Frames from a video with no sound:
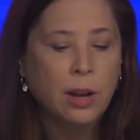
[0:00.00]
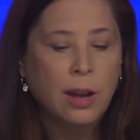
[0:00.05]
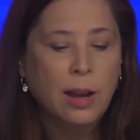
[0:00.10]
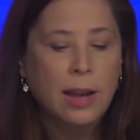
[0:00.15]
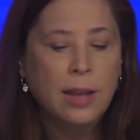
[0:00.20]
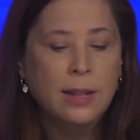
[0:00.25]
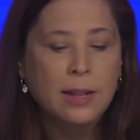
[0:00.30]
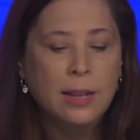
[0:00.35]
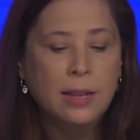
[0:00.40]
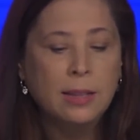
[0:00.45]

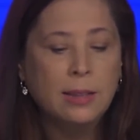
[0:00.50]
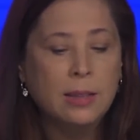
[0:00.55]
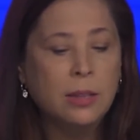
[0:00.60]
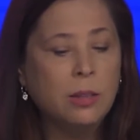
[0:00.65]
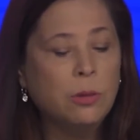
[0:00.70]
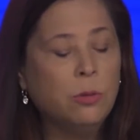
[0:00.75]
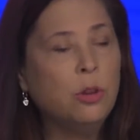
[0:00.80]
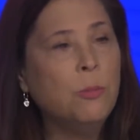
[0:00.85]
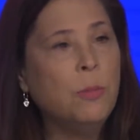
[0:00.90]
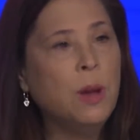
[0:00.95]
And this
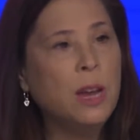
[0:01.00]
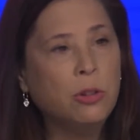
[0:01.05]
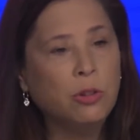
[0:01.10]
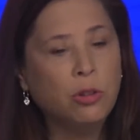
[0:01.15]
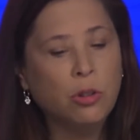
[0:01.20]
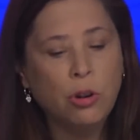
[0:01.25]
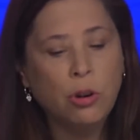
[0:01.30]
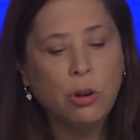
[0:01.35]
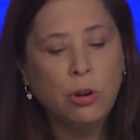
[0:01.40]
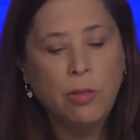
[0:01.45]
is to make
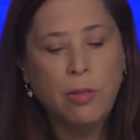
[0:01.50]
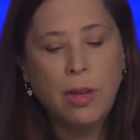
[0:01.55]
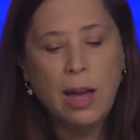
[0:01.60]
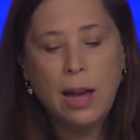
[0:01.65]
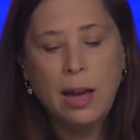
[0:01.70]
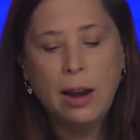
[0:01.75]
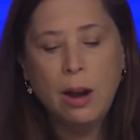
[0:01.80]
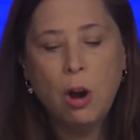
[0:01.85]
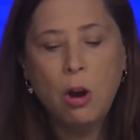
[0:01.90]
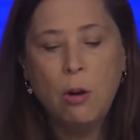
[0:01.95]
sure
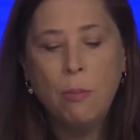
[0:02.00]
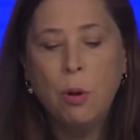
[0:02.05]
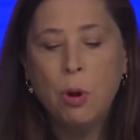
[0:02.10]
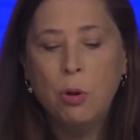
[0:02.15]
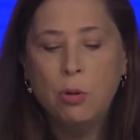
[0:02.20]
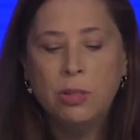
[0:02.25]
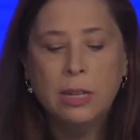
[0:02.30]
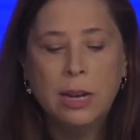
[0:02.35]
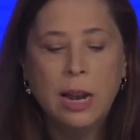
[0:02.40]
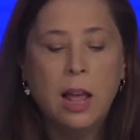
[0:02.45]
that our
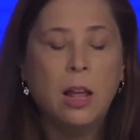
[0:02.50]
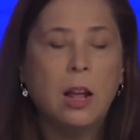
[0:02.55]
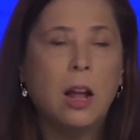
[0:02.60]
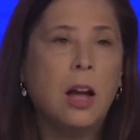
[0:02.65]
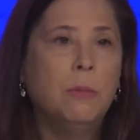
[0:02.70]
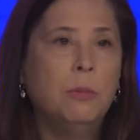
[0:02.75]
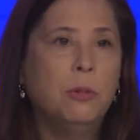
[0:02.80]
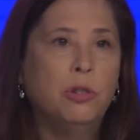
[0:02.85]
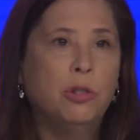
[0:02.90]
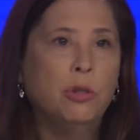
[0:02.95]
boats and
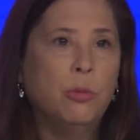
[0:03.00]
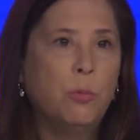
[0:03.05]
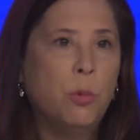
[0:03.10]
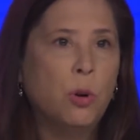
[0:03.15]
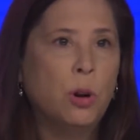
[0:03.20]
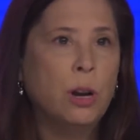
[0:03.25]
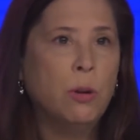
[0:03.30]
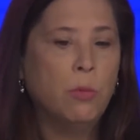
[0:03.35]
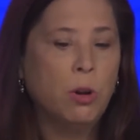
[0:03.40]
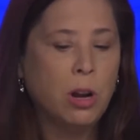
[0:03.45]
helicopters
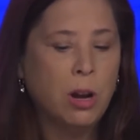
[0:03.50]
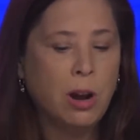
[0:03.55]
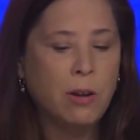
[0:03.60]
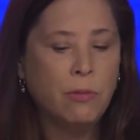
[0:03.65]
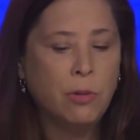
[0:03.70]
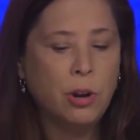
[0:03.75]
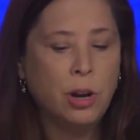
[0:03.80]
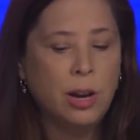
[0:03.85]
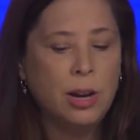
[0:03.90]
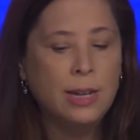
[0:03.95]
supporting
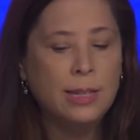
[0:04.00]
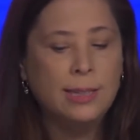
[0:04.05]
recovery